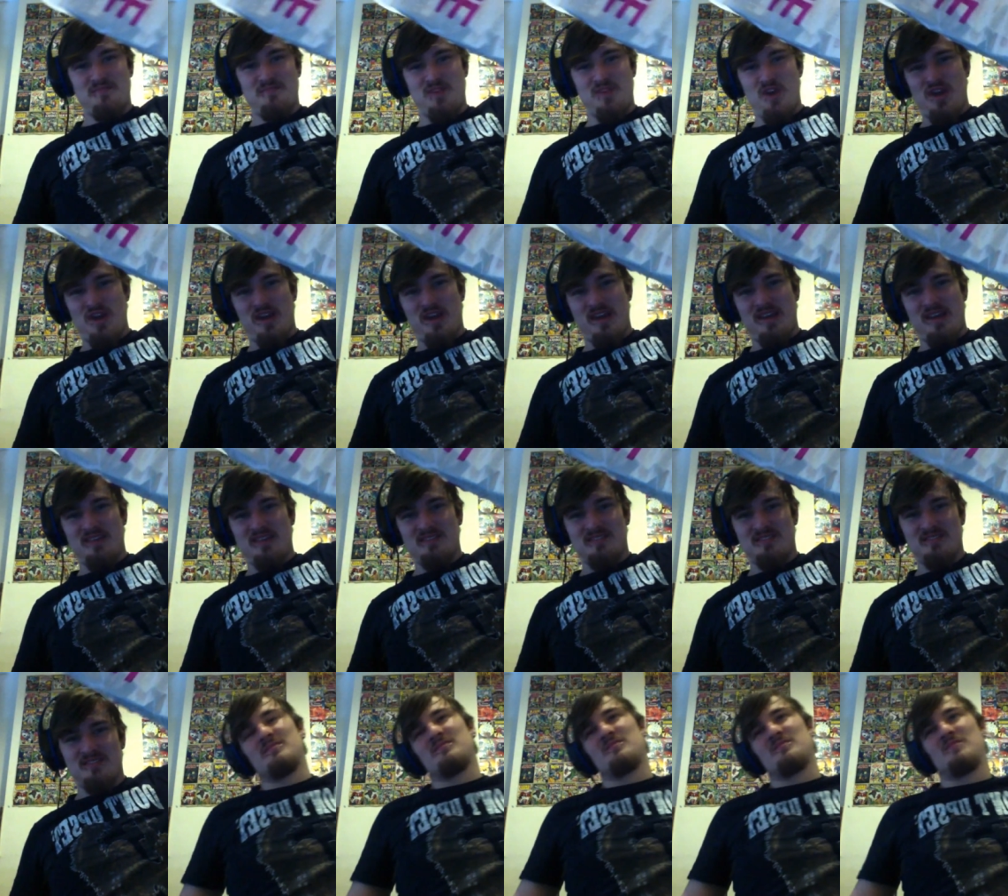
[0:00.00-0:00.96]

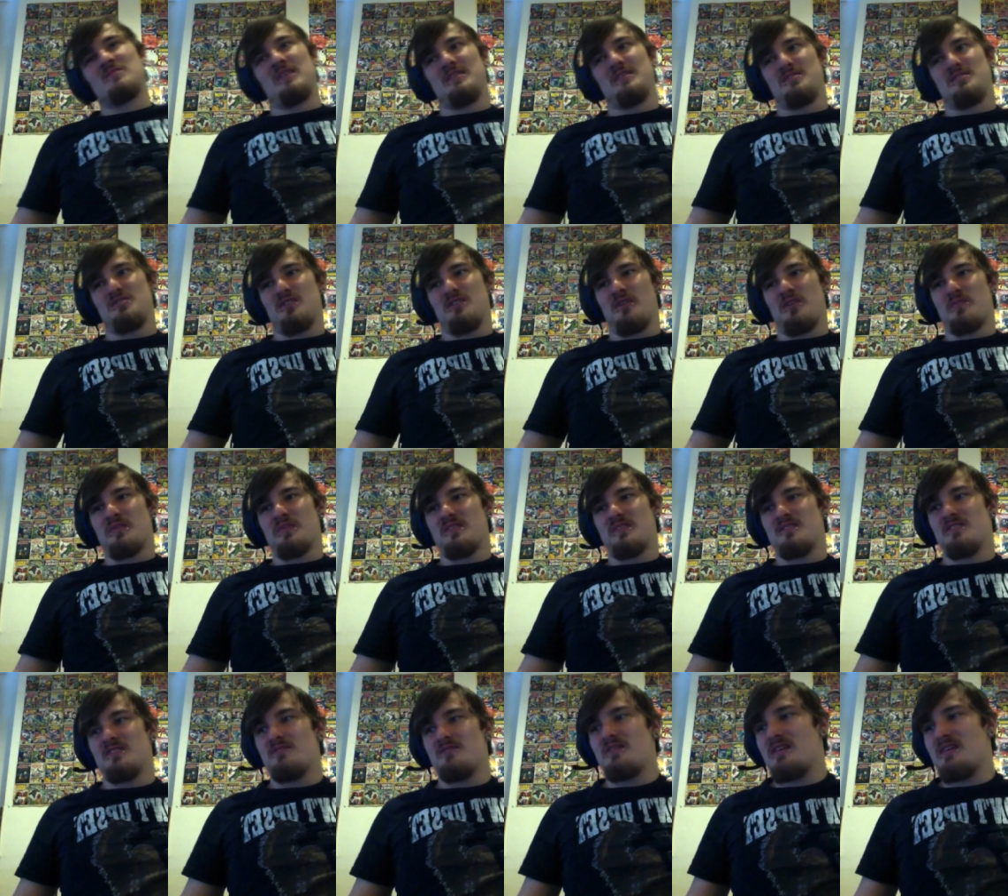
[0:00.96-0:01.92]
goodies, which I'll be
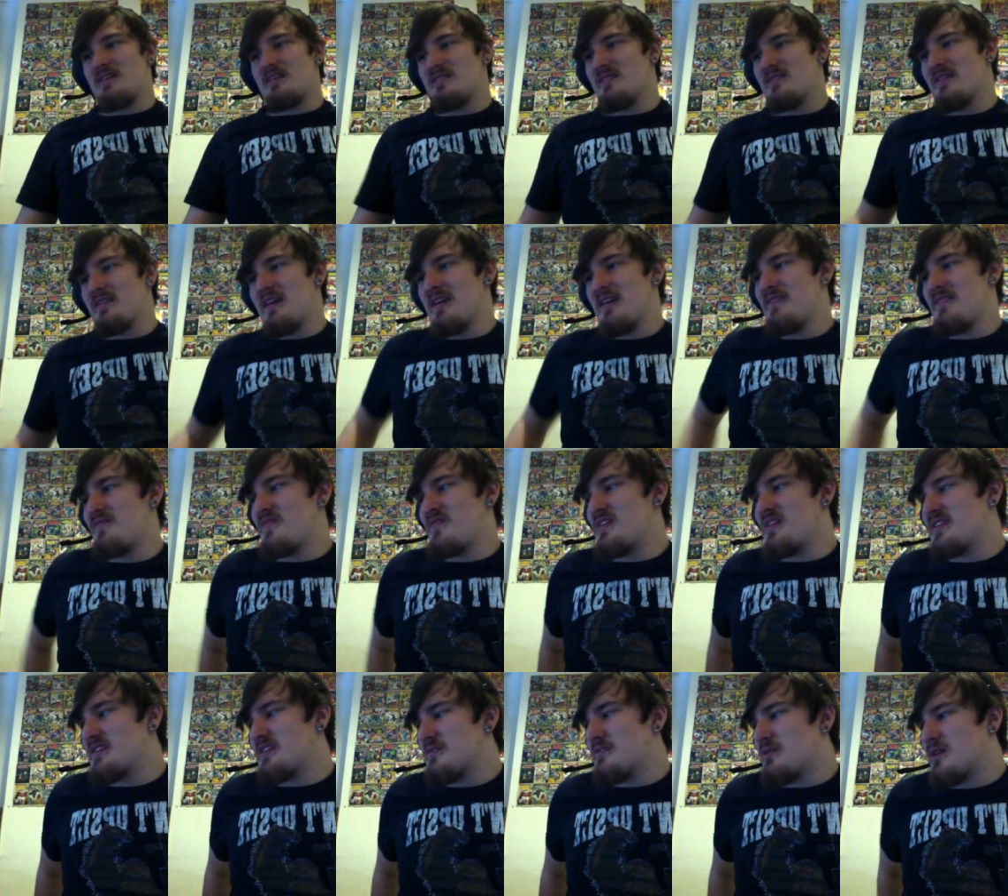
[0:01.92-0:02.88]
doing a
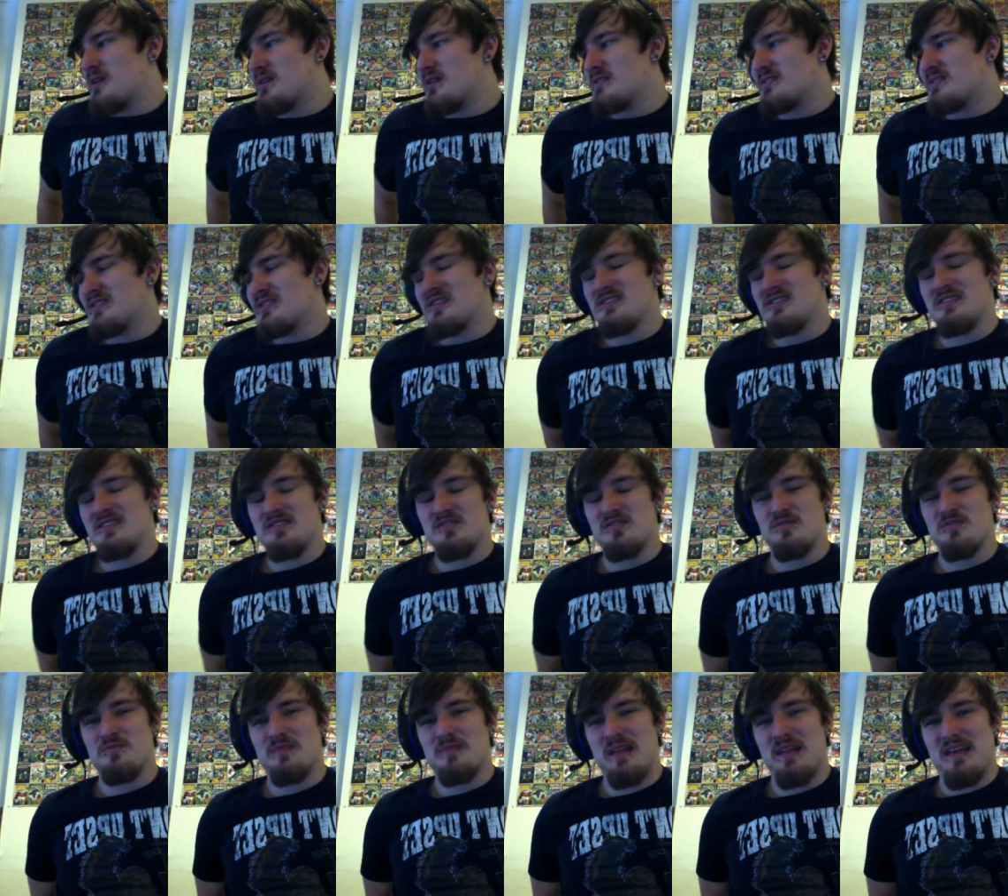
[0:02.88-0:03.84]
video on because it's
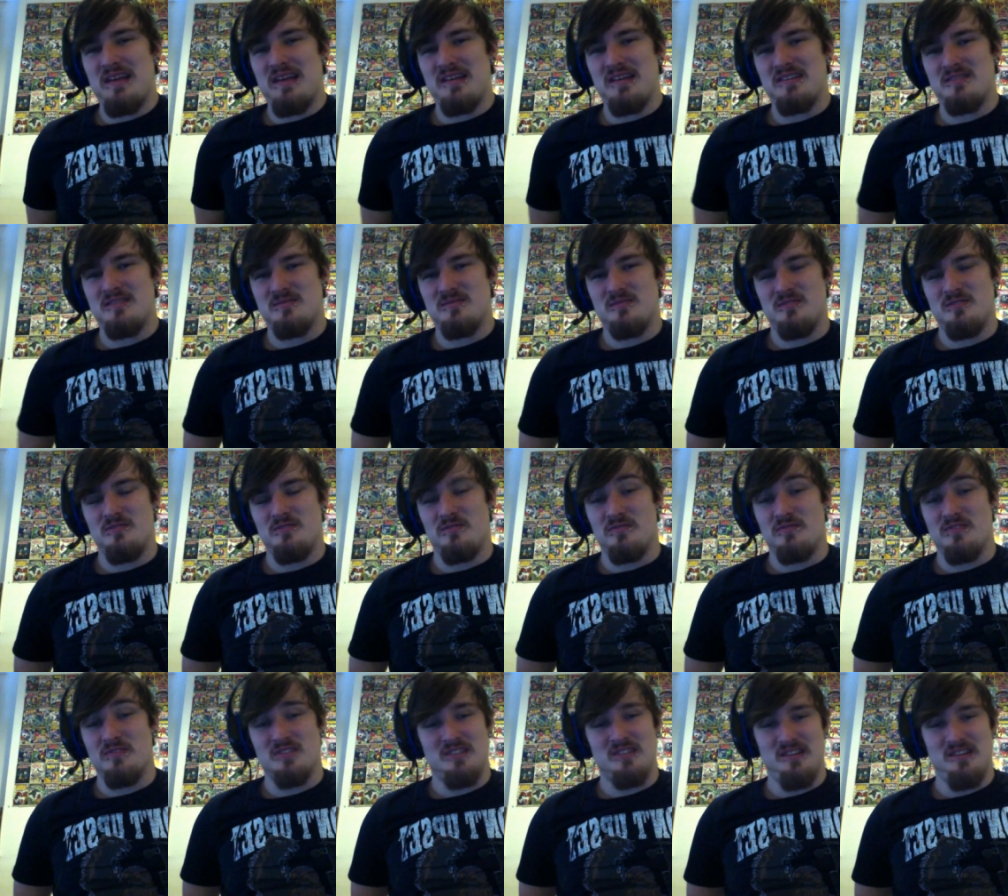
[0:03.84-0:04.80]
all related to
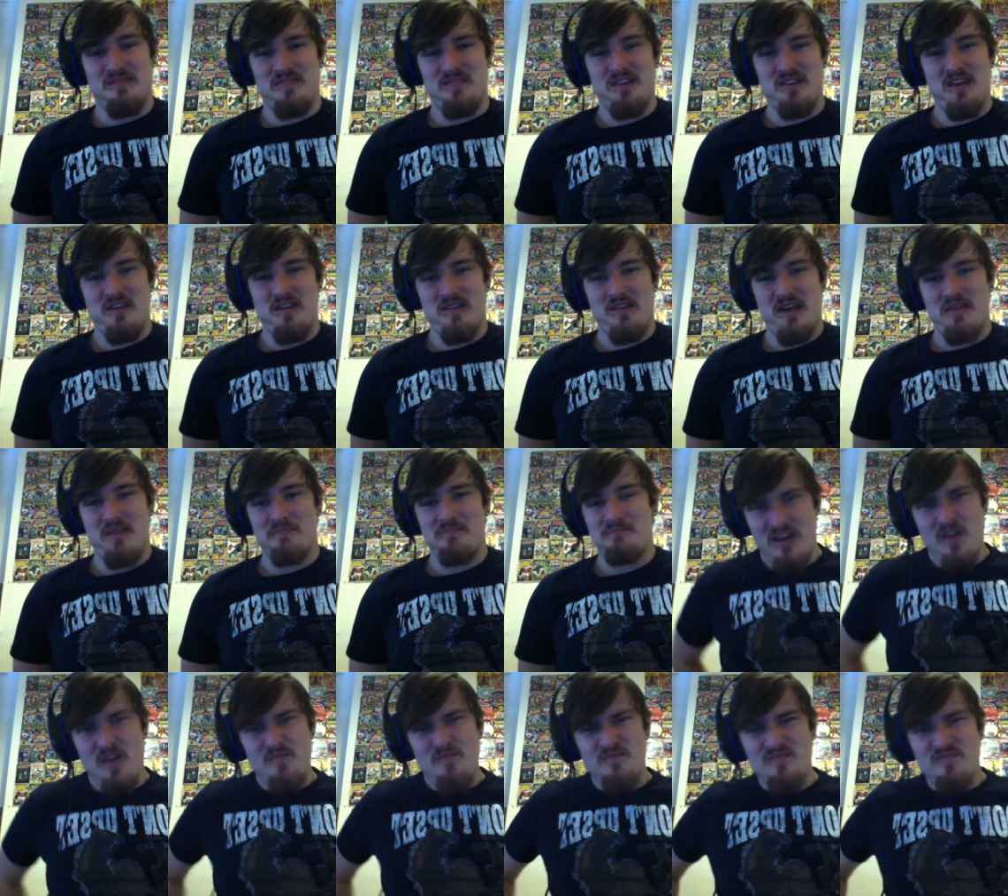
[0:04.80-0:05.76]
obviously a video game.
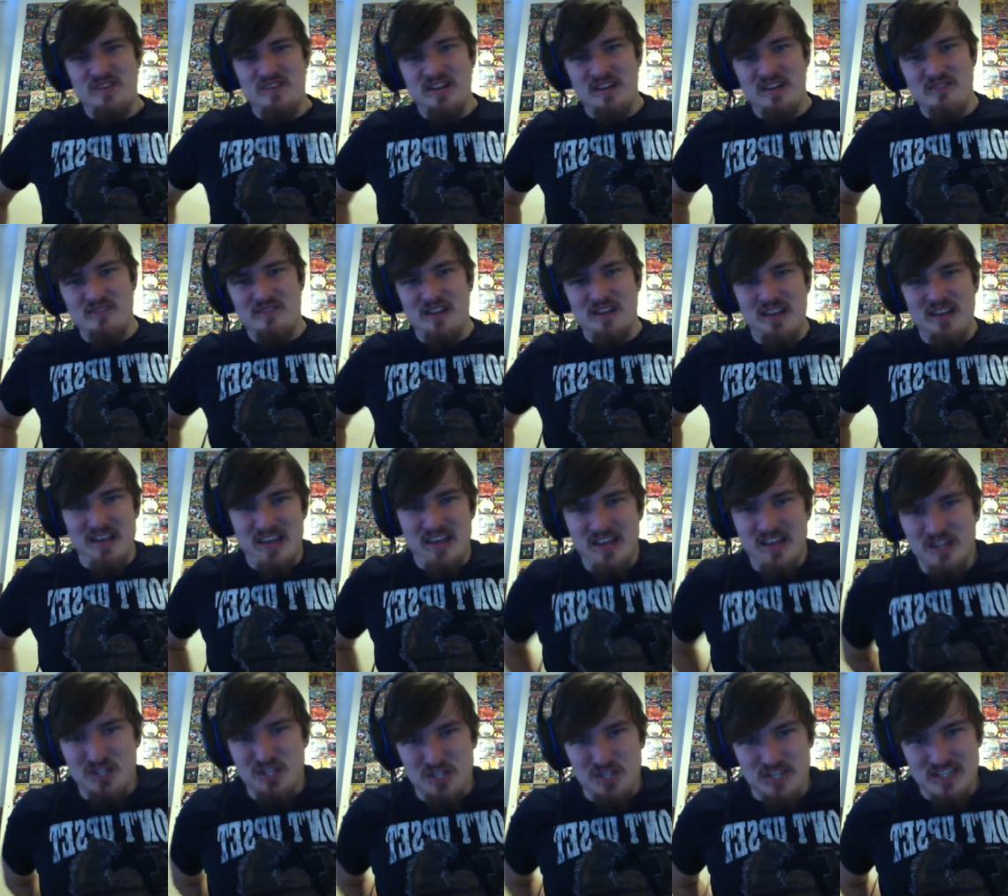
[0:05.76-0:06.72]
Really, really
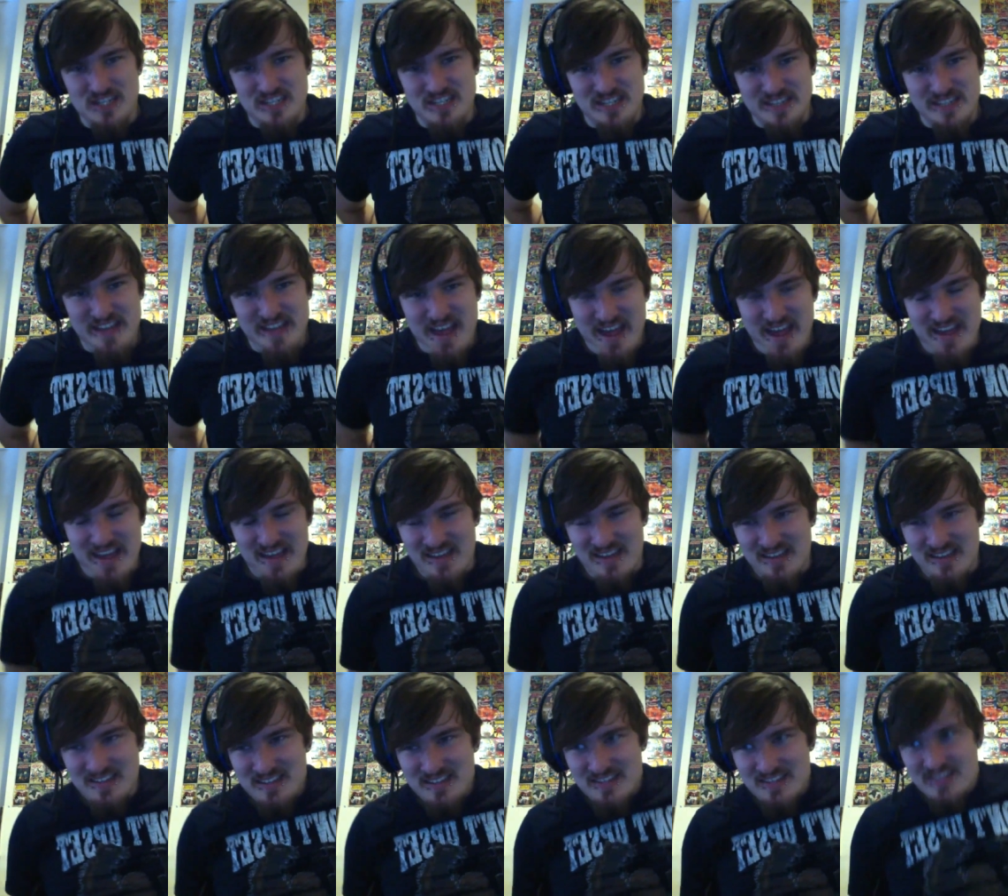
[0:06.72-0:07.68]
itchy today.
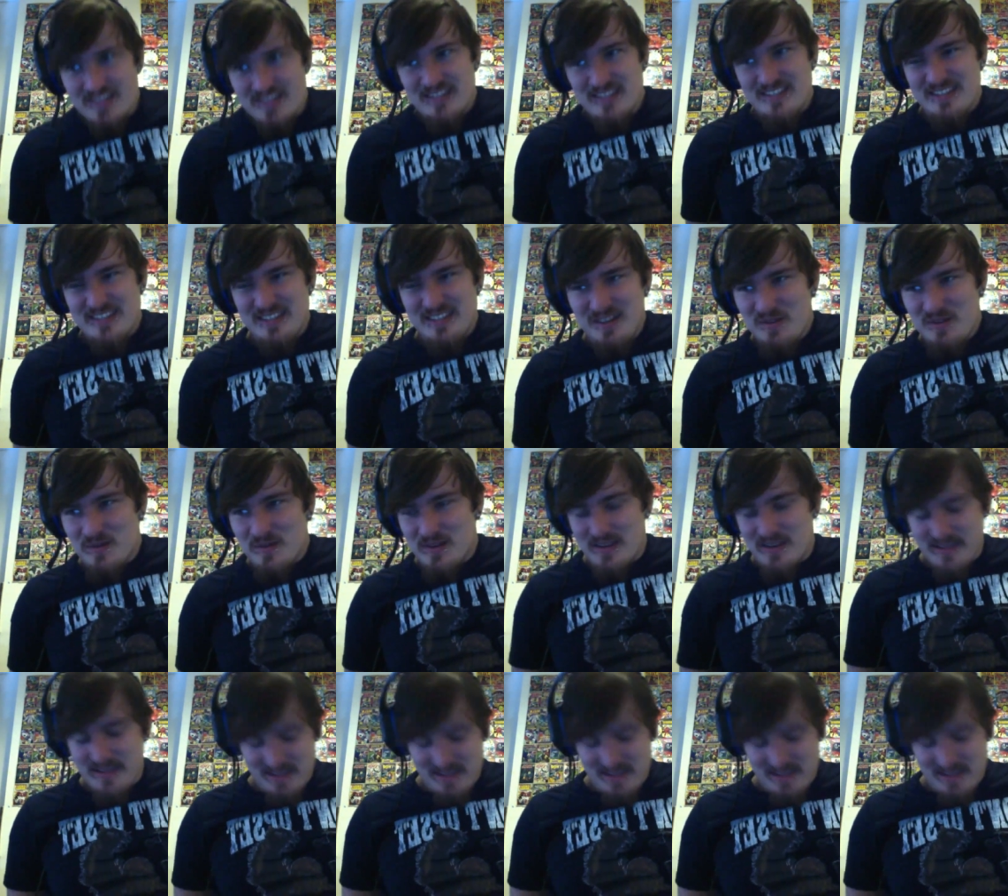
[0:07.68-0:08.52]
Don't know why.